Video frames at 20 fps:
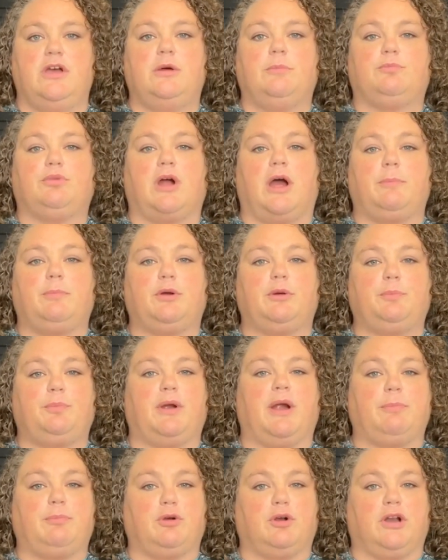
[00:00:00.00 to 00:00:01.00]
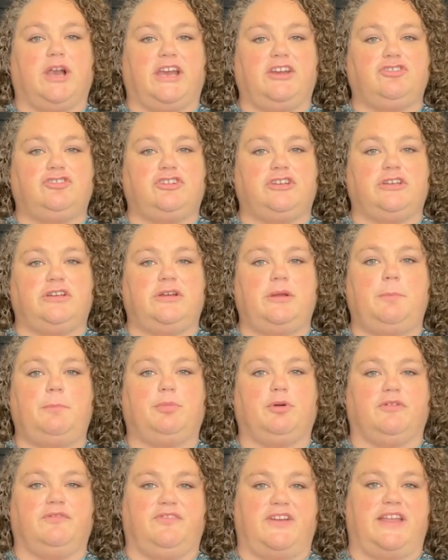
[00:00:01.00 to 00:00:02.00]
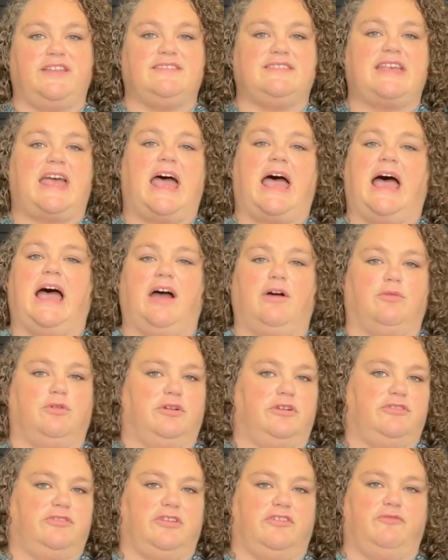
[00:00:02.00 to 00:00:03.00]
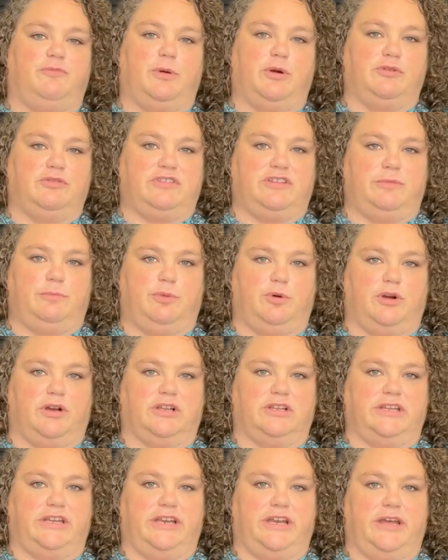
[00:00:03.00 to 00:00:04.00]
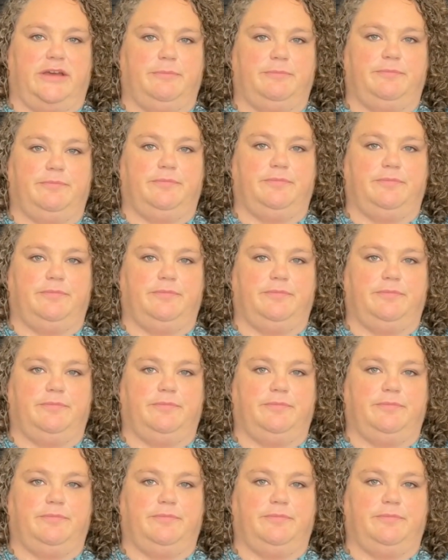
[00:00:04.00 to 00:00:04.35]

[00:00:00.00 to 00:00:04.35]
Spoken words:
Proper preparation prevents hours of post-import cleanup.